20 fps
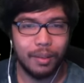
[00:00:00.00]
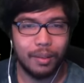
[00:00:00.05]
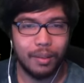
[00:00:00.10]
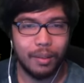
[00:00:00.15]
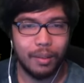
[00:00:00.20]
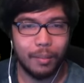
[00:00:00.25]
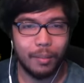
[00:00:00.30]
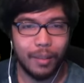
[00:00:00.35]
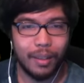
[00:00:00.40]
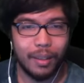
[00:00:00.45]

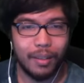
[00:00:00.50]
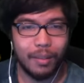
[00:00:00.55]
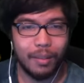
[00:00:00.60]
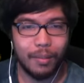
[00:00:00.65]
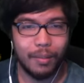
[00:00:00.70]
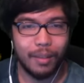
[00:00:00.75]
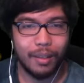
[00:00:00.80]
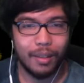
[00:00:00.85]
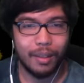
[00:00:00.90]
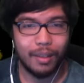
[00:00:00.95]
my
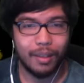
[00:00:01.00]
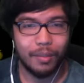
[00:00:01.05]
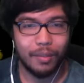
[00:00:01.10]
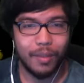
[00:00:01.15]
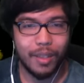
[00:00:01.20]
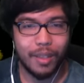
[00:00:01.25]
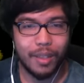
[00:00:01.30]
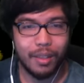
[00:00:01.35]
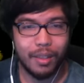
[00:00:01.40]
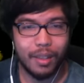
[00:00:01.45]
god, it's
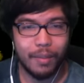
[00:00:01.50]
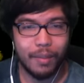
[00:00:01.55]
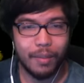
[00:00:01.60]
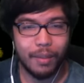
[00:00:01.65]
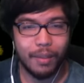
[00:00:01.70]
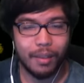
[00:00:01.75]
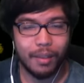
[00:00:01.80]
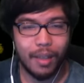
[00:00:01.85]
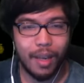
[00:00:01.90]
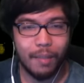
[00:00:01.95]
reaching
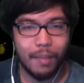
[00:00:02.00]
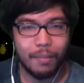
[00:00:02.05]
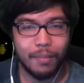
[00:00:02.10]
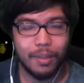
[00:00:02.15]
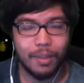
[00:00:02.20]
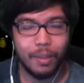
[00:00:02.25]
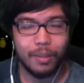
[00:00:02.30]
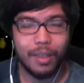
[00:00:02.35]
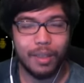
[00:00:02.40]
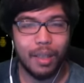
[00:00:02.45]
everything. I'm
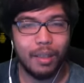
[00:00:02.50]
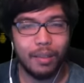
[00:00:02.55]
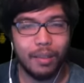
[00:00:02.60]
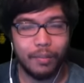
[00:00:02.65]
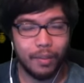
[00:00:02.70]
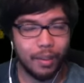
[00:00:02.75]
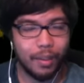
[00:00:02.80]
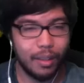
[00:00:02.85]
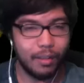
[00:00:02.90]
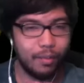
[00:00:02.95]
so tired of
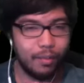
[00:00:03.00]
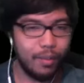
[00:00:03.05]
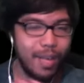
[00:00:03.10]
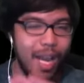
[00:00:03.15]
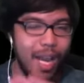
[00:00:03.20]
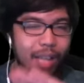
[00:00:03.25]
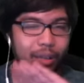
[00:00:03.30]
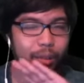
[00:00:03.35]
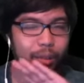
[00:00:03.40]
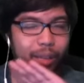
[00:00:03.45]
looking for
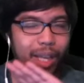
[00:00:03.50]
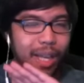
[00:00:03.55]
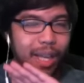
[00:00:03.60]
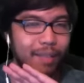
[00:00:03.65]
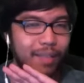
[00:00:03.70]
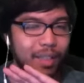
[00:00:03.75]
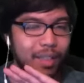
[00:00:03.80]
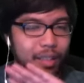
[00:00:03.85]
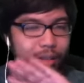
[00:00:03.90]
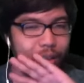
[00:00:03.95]
natural caves
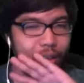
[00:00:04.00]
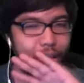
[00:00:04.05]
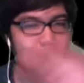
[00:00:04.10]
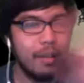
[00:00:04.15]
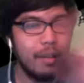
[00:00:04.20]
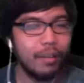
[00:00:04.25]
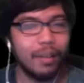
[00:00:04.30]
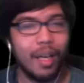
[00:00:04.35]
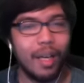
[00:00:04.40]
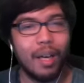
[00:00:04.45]
that just
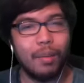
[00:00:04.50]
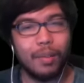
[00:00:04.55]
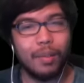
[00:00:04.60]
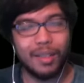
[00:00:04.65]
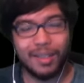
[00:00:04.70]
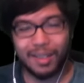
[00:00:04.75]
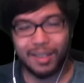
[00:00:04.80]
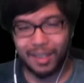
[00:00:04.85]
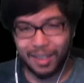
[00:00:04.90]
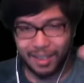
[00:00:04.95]
aren't there. We're
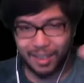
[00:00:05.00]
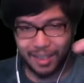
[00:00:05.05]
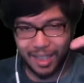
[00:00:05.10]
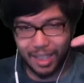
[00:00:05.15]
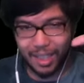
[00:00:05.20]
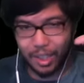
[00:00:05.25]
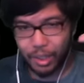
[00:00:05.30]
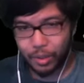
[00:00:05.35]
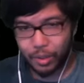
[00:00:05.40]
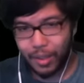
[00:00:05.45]
just gonna
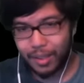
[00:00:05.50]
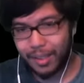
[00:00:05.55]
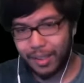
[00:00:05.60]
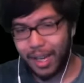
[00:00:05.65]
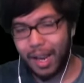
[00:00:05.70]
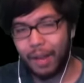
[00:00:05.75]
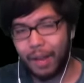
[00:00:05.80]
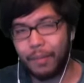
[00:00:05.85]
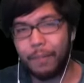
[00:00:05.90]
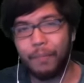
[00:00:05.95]
dig straight
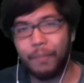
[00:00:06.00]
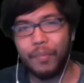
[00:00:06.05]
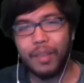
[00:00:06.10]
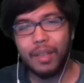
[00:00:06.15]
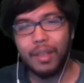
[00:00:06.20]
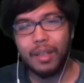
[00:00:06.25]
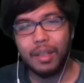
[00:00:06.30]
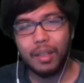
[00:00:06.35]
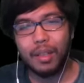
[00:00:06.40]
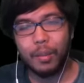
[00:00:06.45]
down.
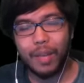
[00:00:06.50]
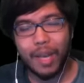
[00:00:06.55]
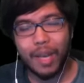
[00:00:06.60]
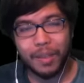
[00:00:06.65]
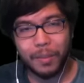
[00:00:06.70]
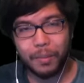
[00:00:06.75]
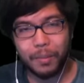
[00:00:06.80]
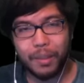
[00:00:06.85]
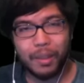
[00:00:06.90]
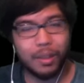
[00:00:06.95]
We have
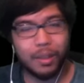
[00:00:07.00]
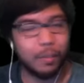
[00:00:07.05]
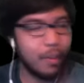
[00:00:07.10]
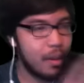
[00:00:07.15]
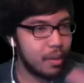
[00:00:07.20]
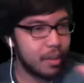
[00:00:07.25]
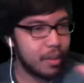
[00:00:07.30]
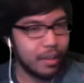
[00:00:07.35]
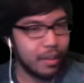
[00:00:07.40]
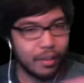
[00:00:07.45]
Splunker
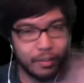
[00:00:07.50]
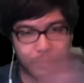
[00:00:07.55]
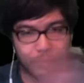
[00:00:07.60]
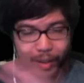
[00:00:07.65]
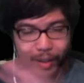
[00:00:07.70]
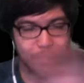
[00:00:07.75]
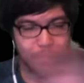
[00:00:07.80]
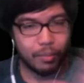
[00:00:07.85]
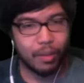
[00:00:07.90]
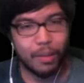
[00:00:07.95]
potion. We
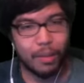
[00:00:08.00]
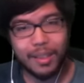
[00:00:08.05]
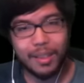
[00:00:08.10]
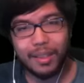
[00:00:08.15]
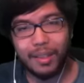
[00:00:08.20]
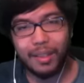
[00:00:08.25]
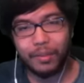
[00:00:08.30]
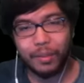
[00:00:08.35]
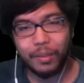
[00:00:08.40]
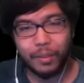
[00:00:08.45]
can probably see
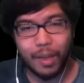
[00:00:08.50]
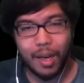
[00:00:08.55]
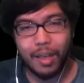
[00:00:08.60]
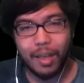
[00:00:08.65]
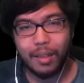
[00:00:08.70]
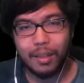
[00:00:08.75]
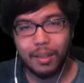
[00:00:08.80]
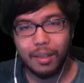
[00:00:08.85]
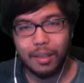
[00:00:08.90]
left to right.